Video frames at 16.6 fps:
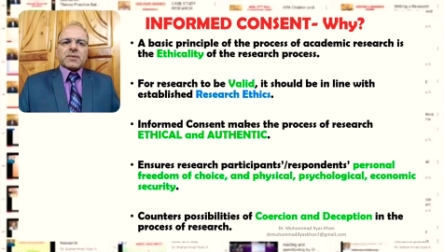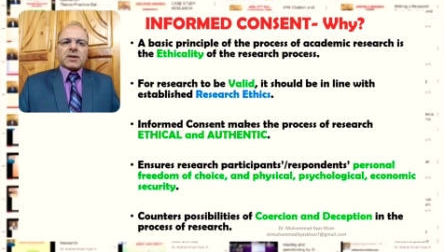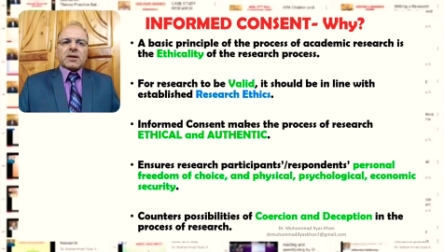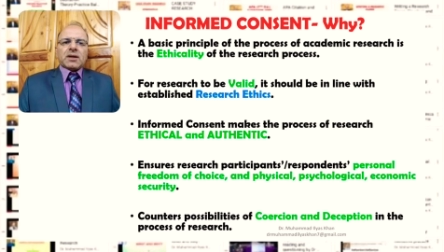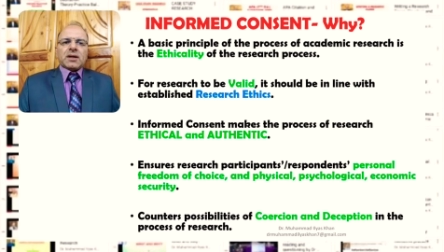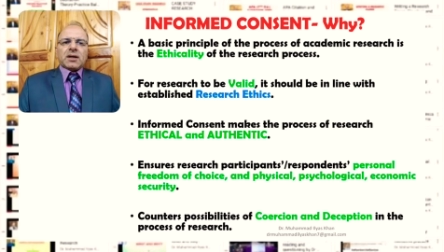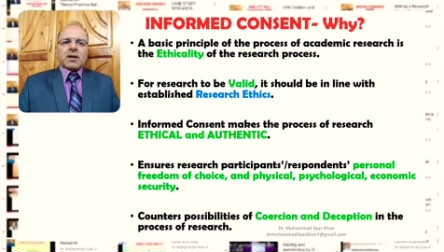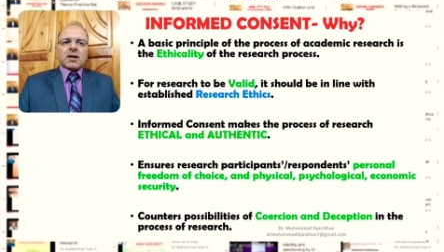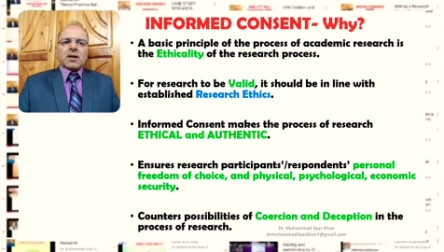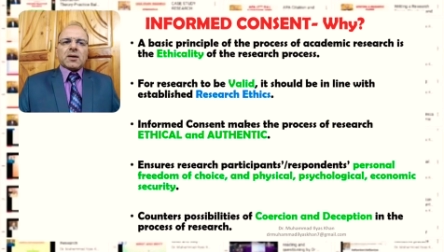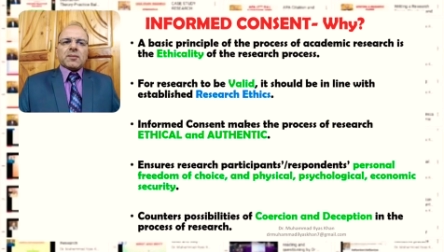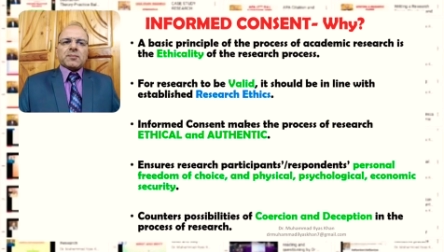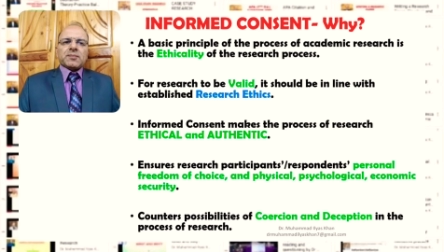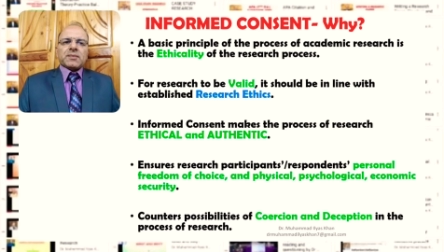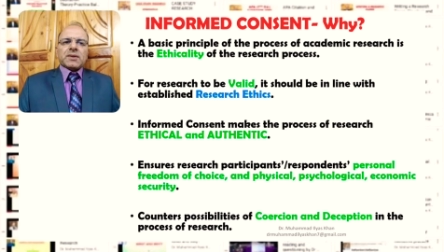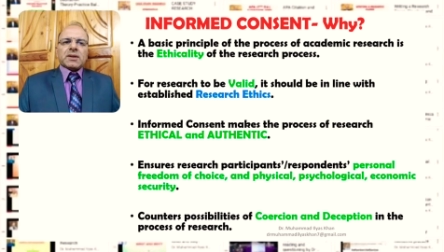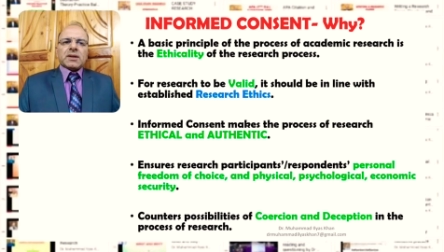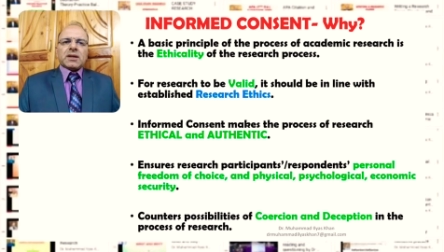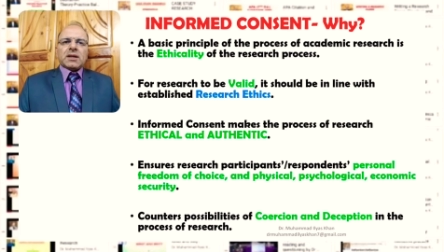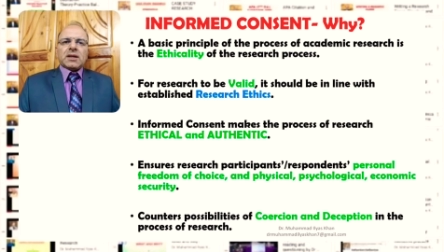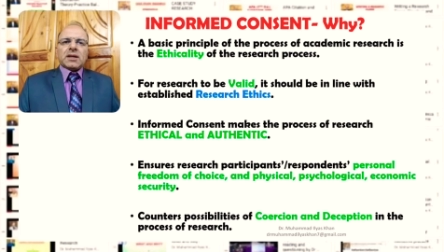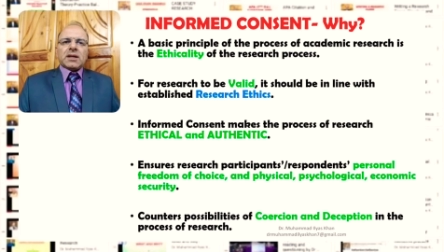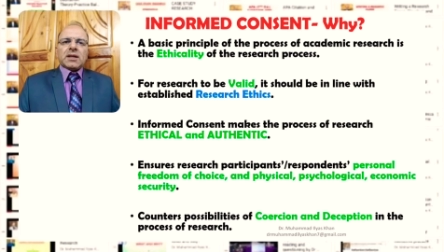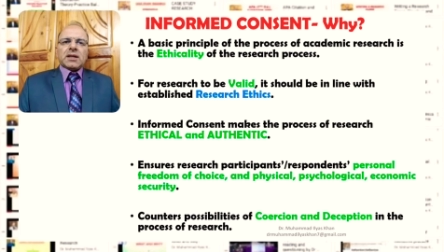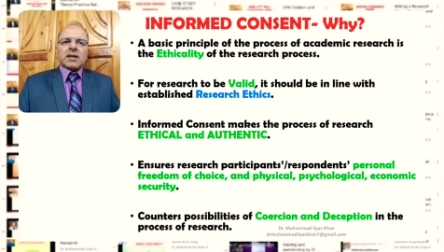Um,
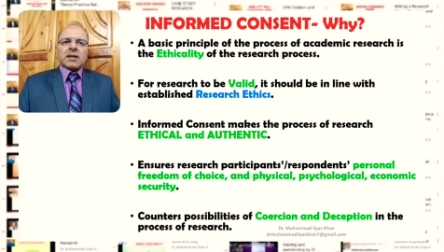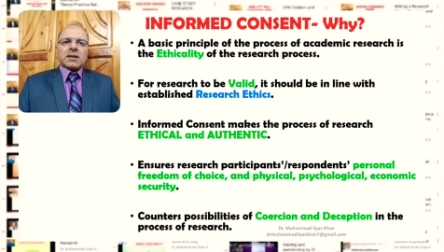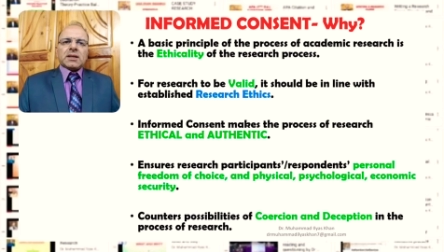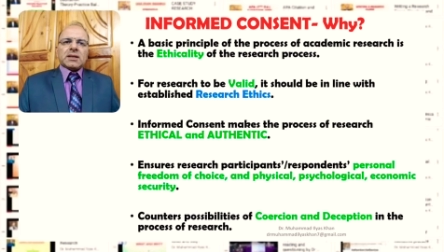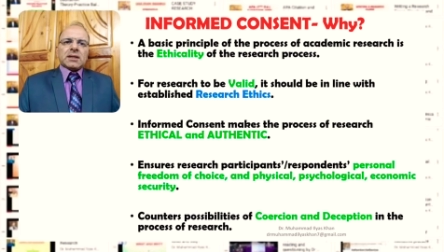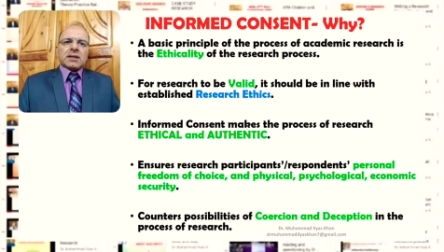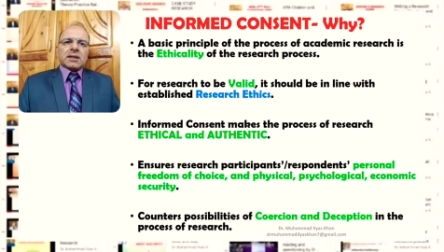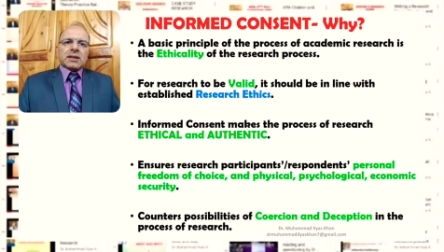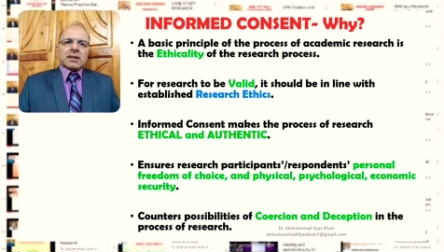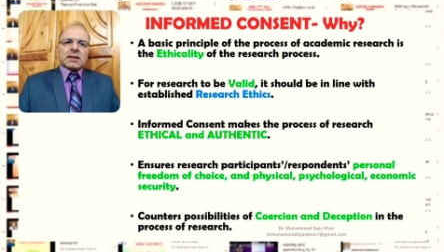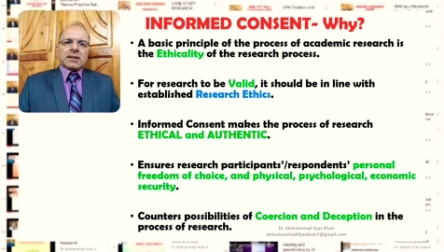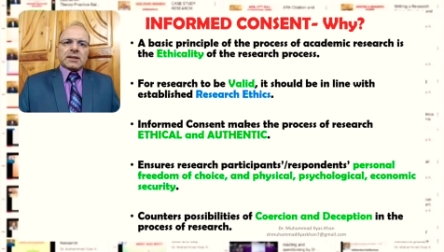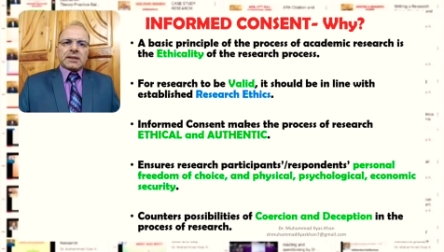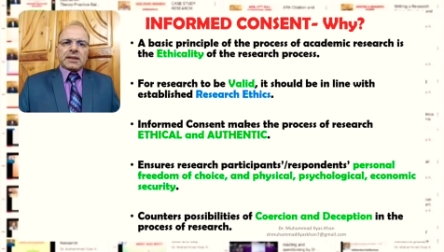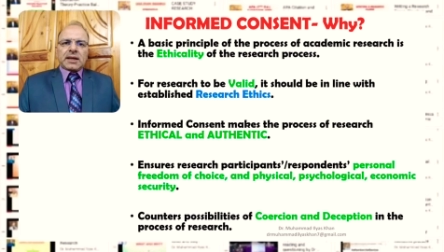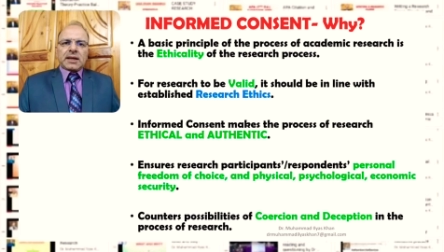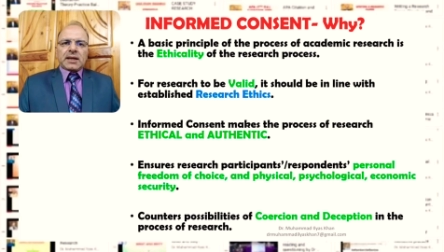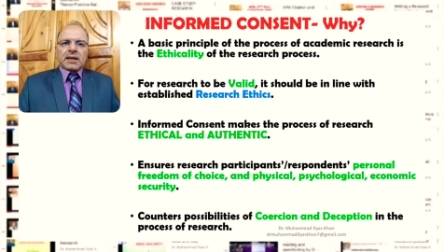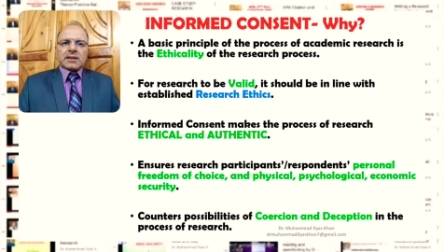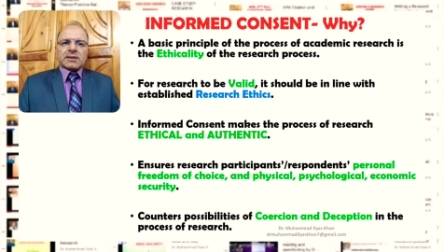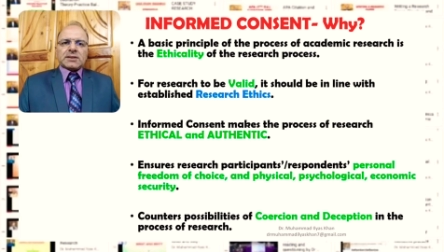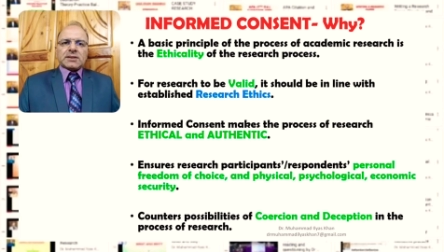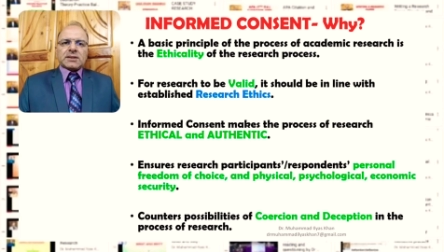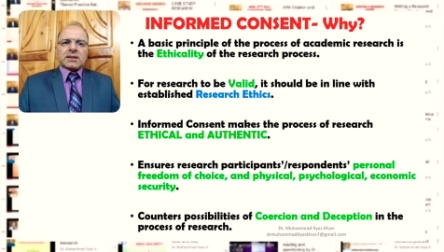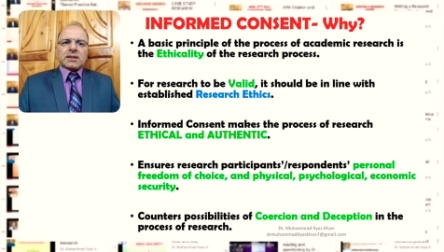in
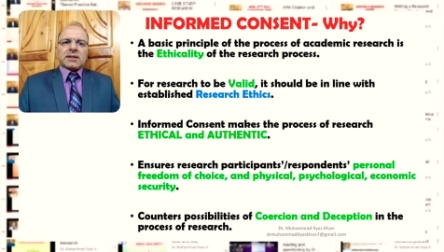that,